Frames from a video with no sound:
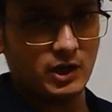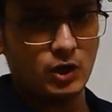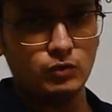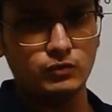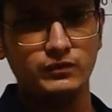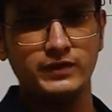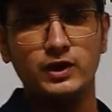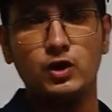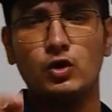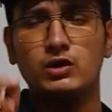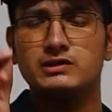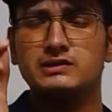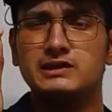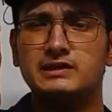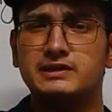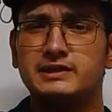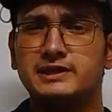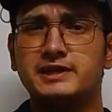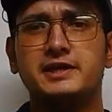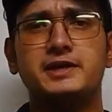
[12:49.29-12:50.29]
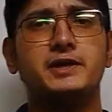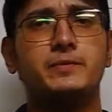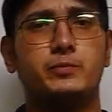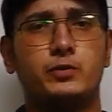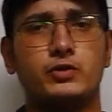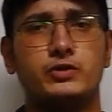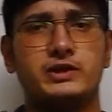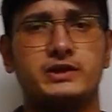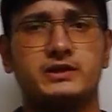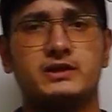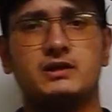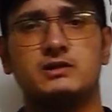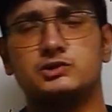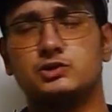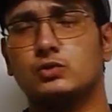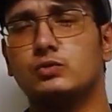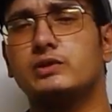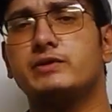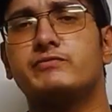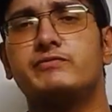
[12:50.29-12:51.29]
Now we got the DNA product.
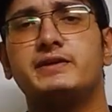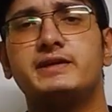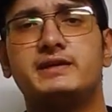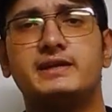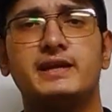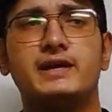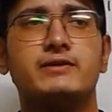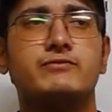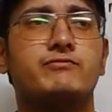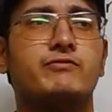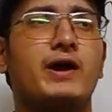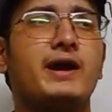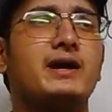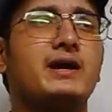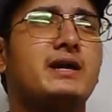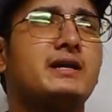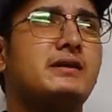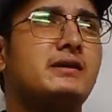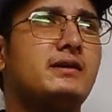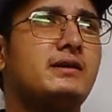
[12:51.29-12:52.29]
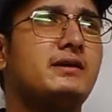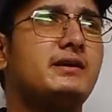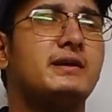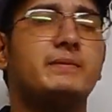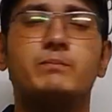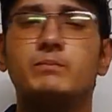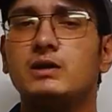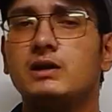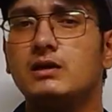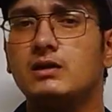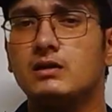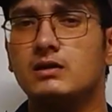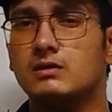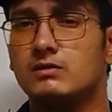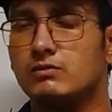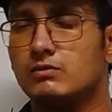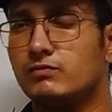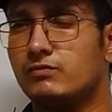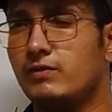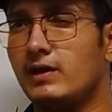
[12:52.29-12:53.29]
So if we take 500
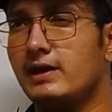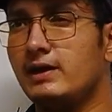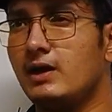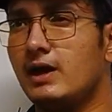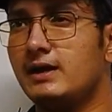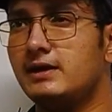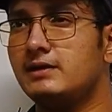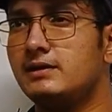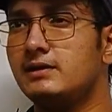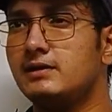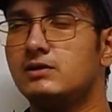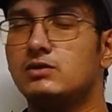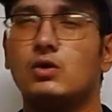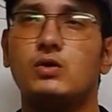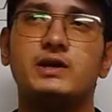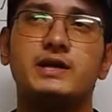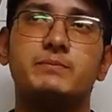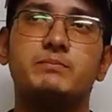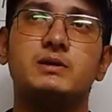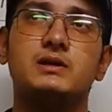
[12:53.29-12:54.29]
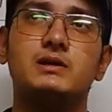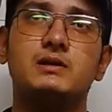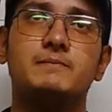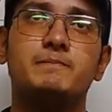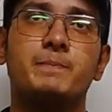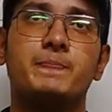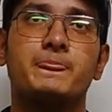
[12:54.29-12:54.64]
ml, 500 not ml,